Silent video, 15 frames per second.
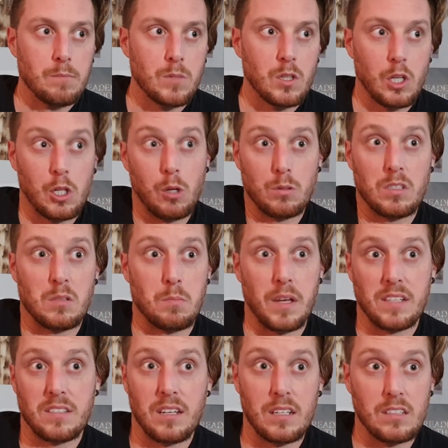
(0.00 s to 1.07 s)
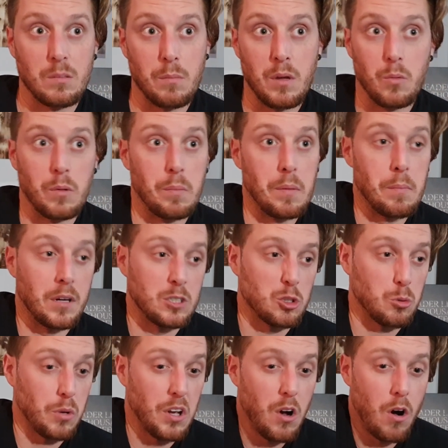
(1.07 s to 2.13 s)
the closest big city to me would be
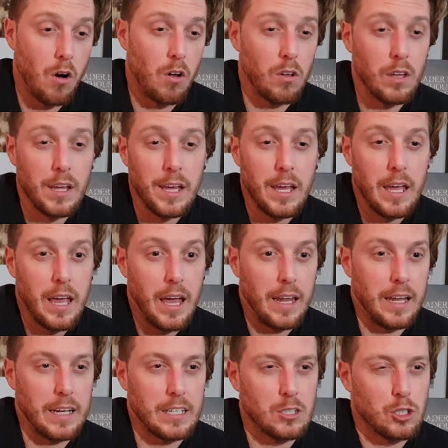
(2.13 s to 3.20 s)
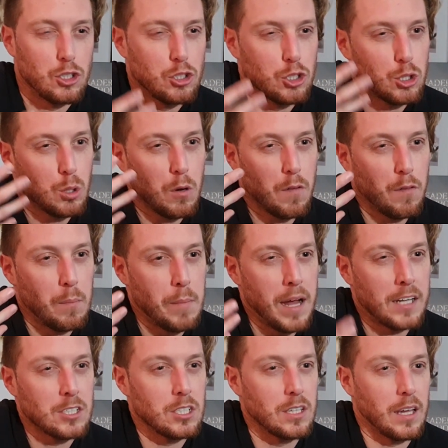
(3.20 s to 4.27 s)
Montreal. And I could sort of
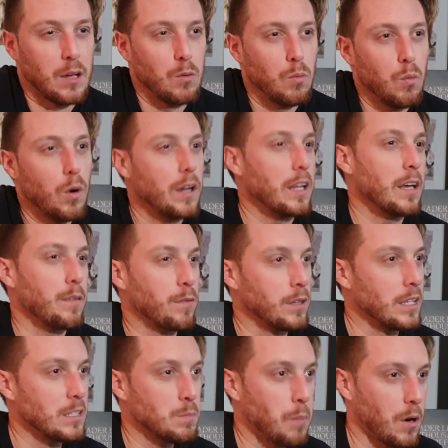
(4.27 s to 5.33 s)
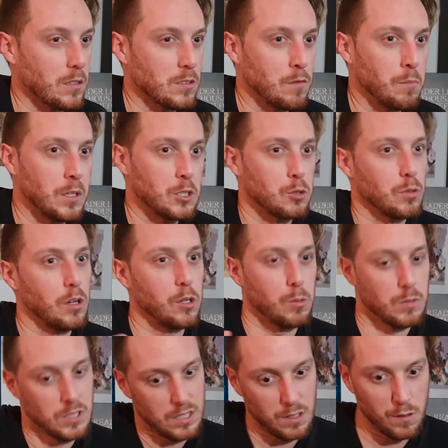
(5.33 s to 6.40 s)
imagine, like, what if these parts of Montreal, there
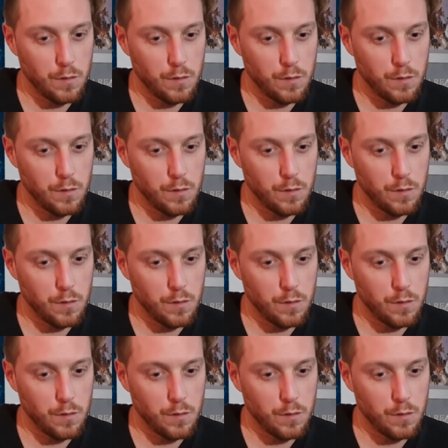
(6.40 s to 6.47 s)
was this